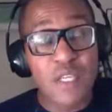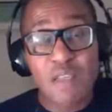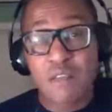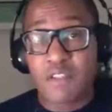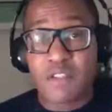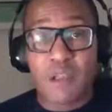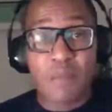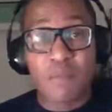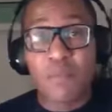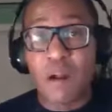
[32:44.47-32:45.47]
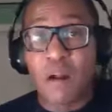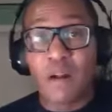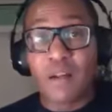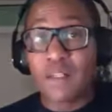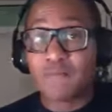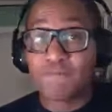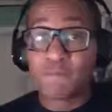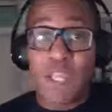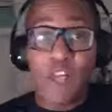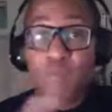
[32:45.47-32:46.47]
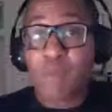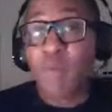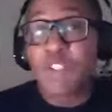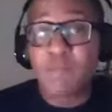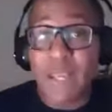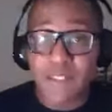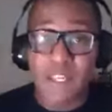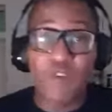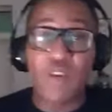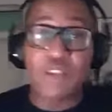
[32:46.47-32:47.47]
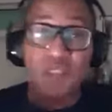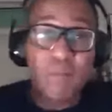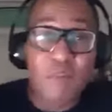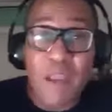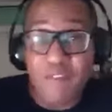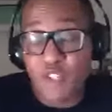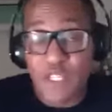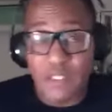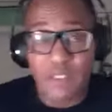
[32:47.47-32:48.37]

Some are health promoting bacteria and some are pathogenic.